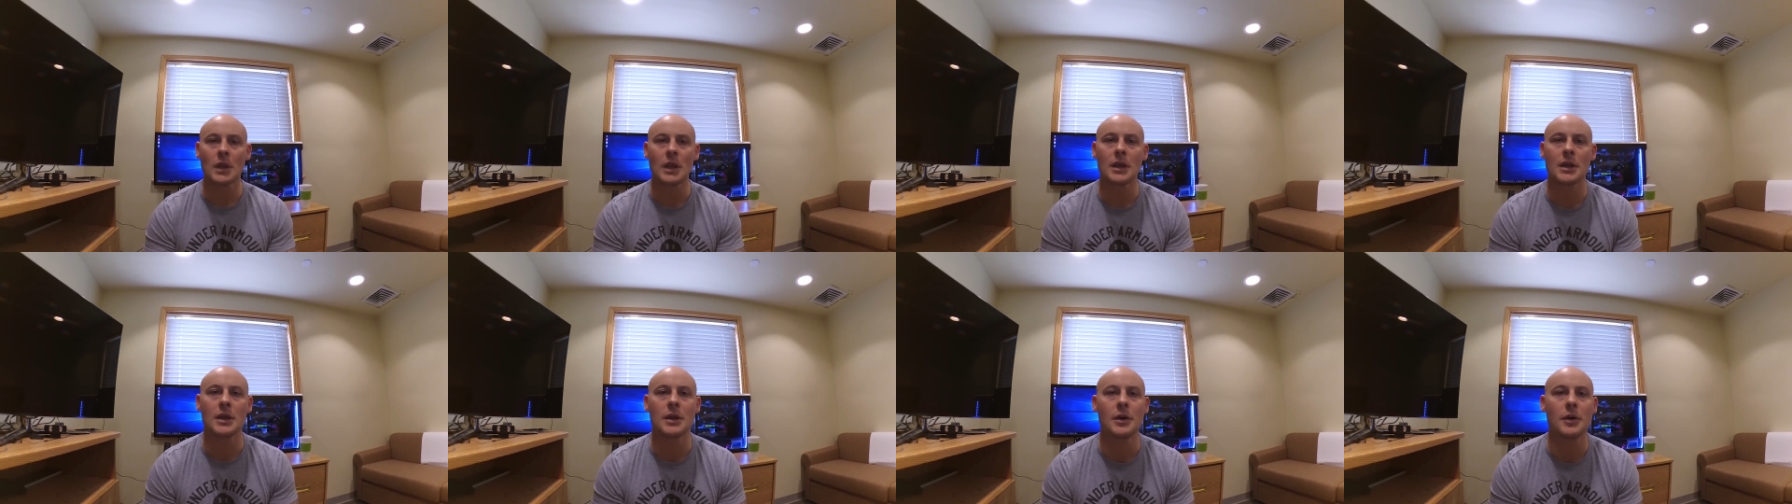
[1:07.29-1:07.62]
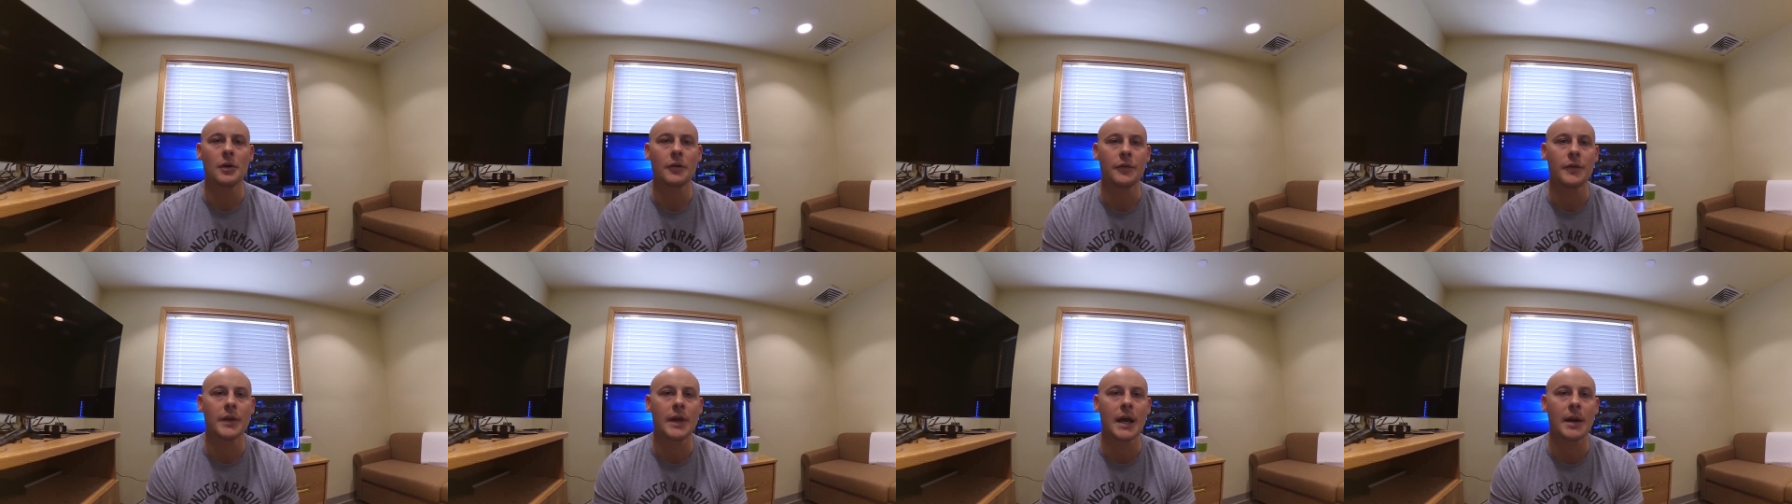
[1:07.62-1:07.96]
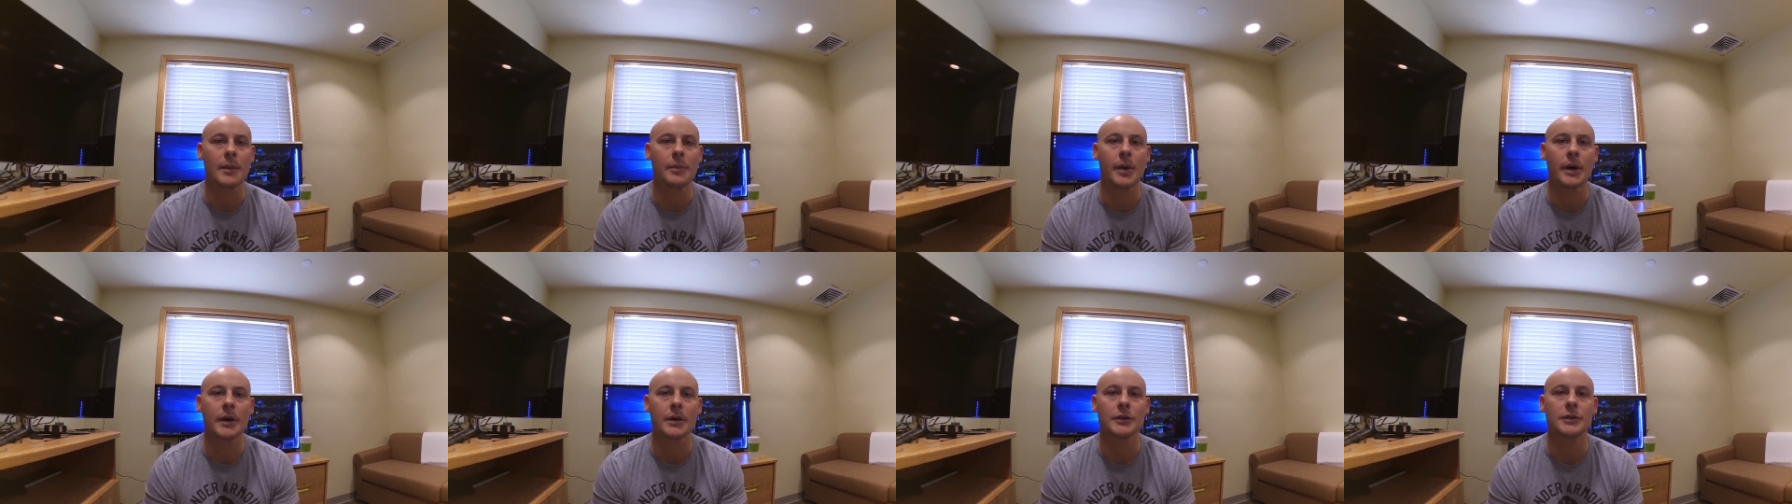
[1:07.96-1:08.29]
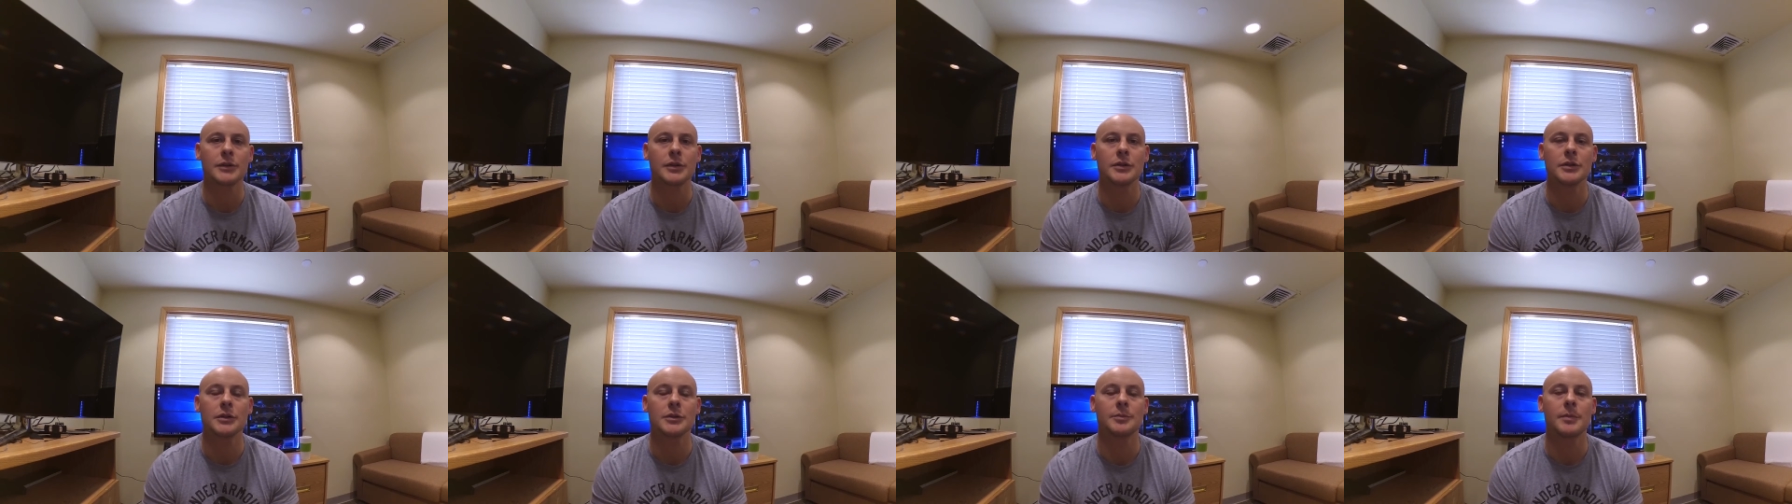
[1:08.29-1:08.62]
you know, if you got a buck or
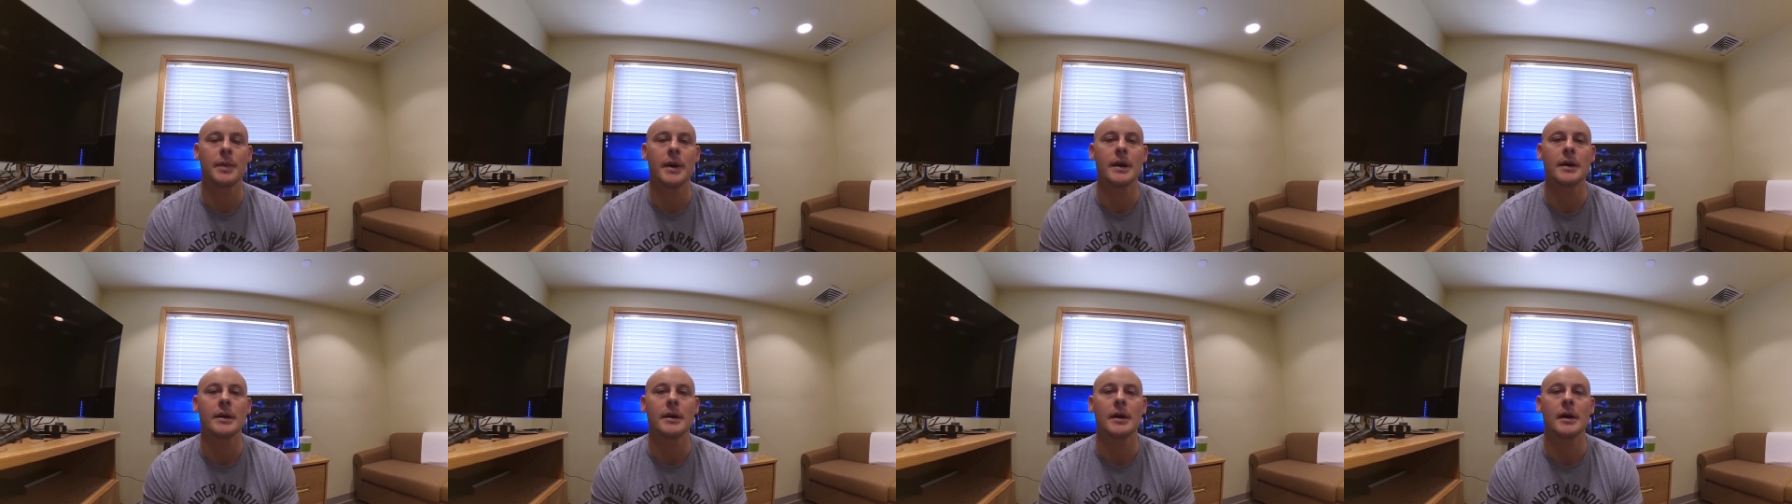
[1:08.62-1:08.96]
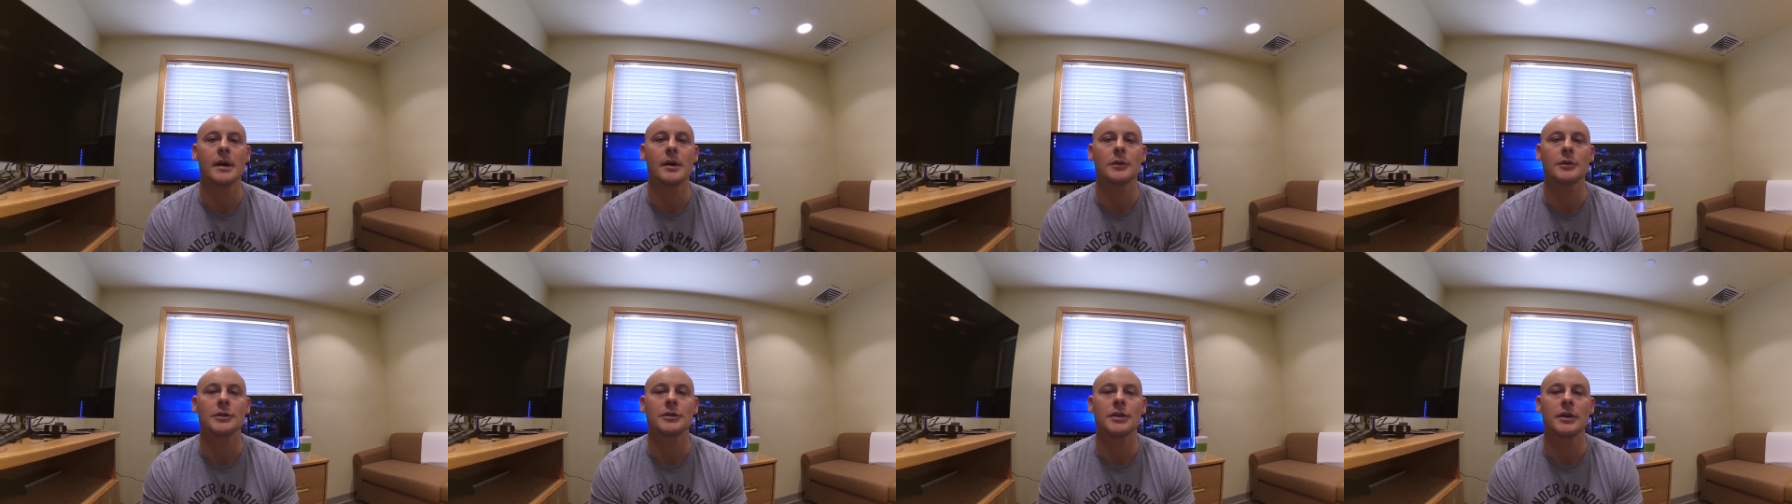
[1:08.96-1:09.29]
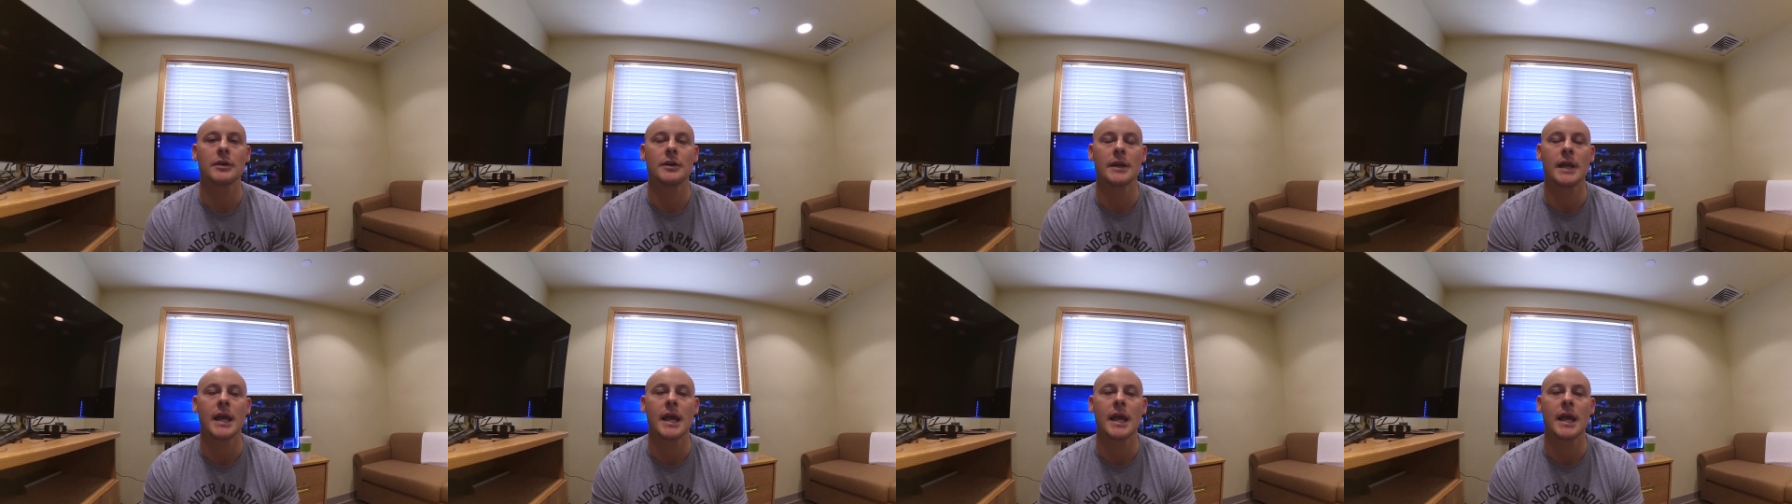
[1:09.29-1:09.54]
two to spare, we're starting a